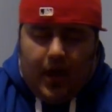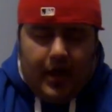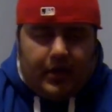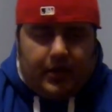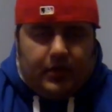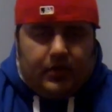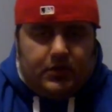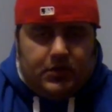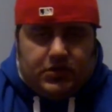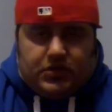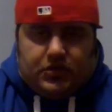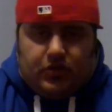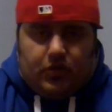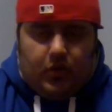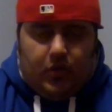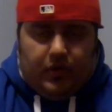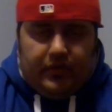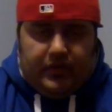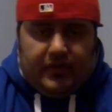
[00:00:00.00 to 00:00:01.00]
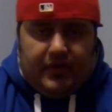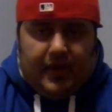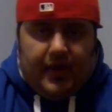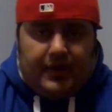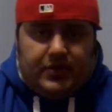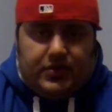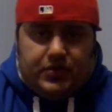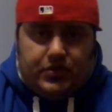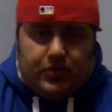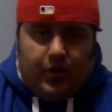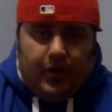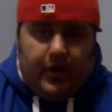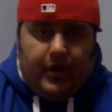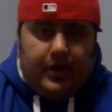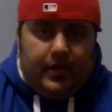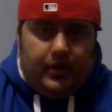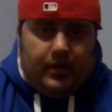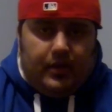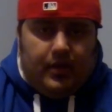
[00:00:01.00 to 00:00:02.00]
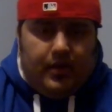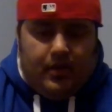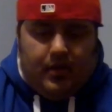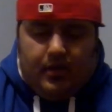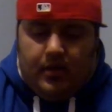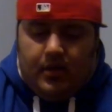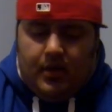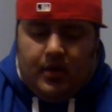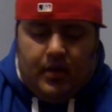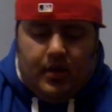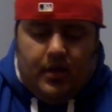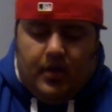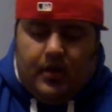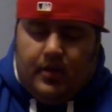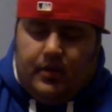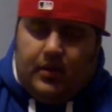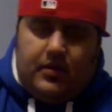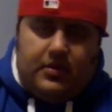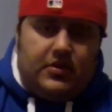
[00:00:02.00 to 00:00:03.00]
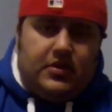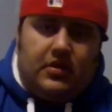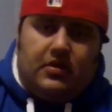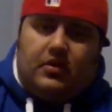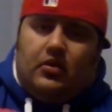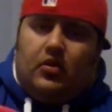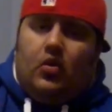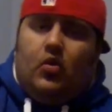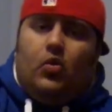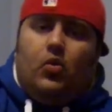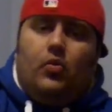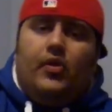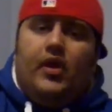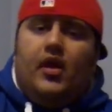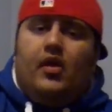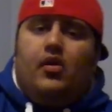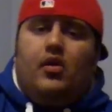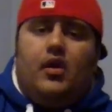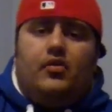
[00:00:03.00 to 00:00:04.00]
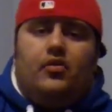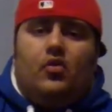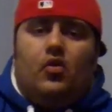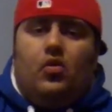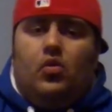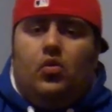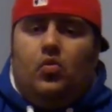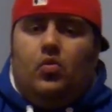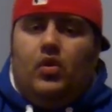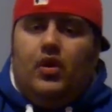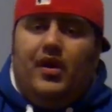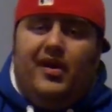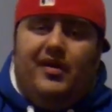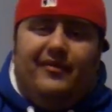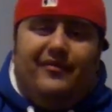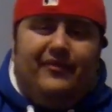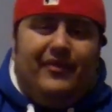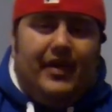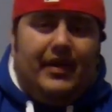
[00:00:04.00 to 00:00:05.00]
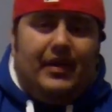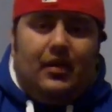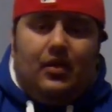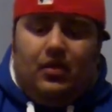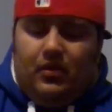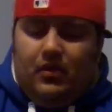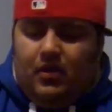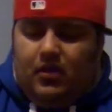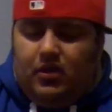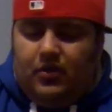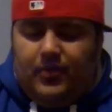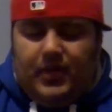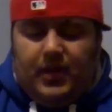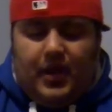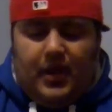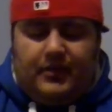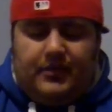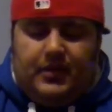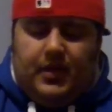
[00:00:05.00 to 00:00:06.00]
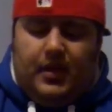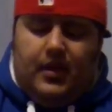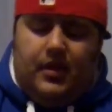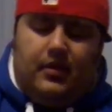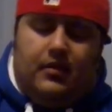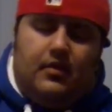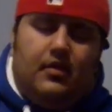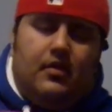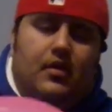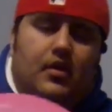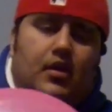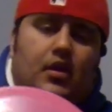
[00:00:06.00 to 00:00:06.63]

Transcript: can just throw it dead straight. and it's just going to hold that line the whole way. Fade a little bit at the end.